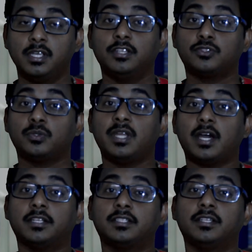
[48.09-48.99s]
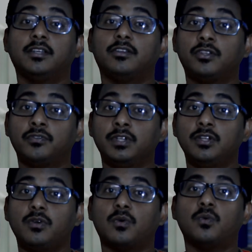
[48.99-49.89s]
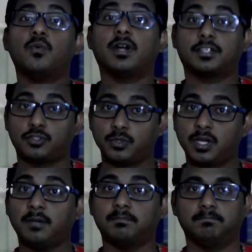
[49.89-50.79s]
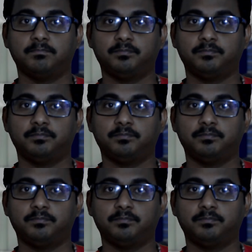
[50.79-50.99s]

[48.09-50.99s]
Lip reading: so that you will know what's to come.